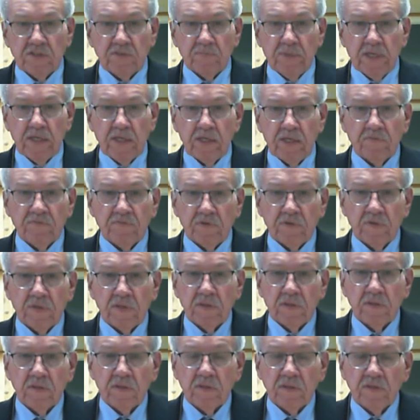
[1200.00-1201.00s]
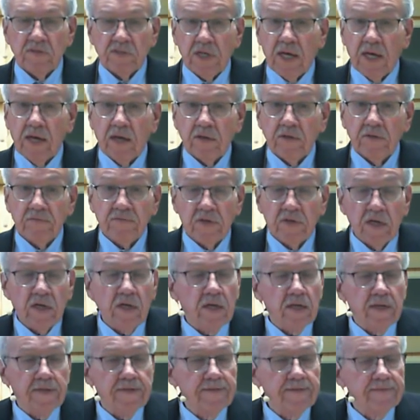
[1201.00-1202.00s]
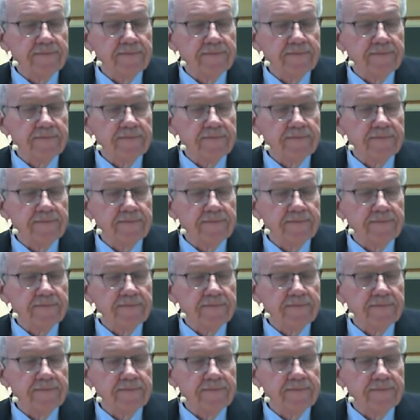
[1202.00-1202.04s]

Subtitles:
made for the child of God.